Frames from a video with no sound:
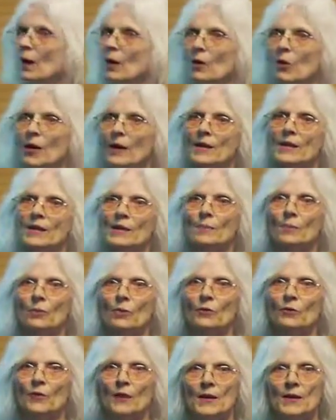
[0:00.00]
quite a
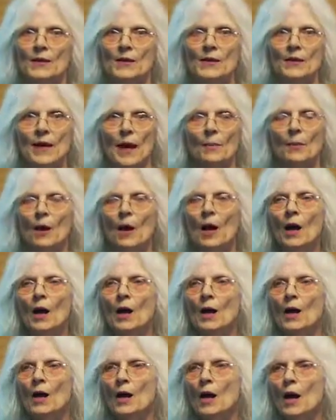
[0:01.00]
simple first step.
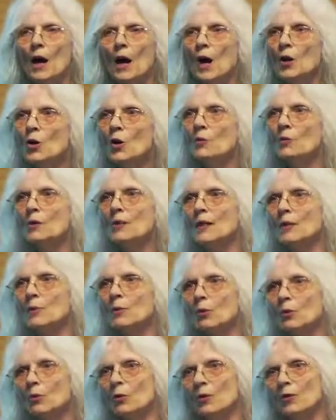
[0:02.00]
And obviously
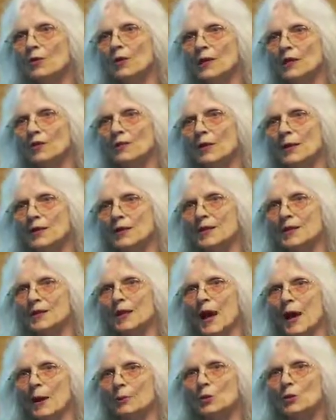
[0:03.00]
with all of these first
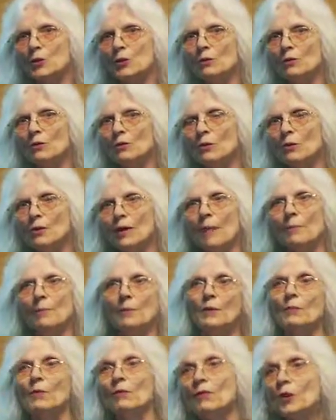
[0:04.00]
steps, you'd then
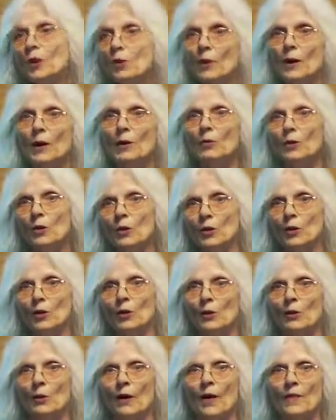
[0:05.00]
be reviewing, wouldn't
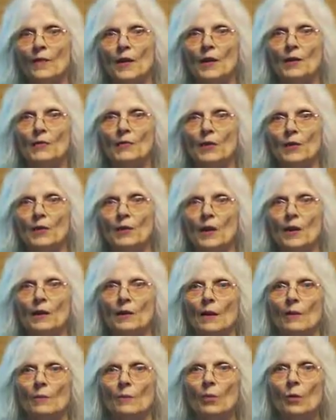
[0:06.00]
you? And then if you think
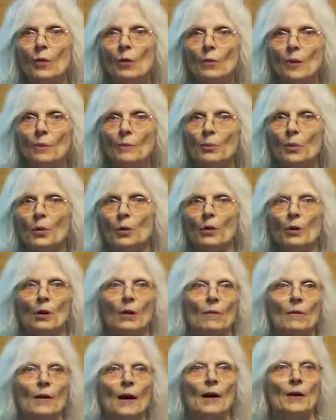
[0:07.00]
that more input
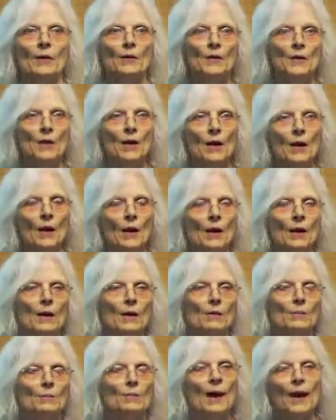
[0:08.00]
around
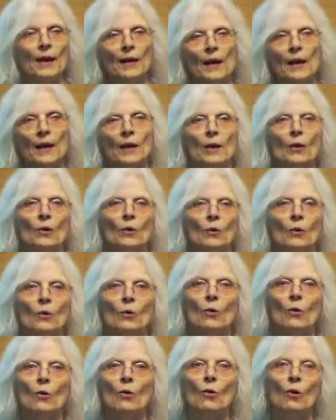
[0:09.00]
panic
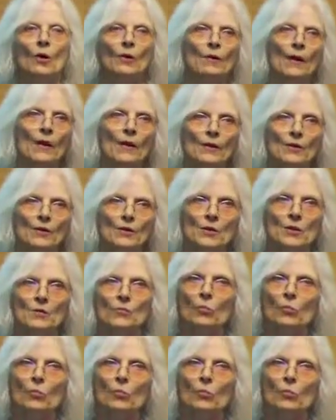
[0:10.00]
or around